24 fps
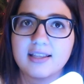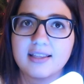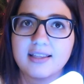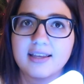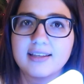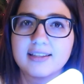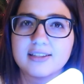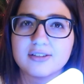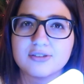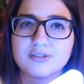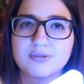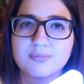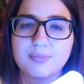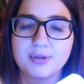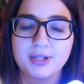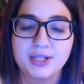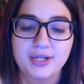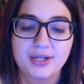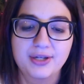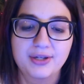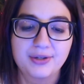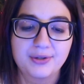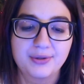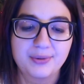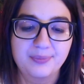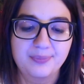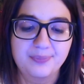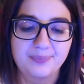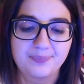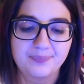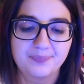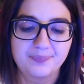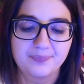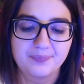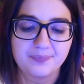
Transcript: Like, there's blue.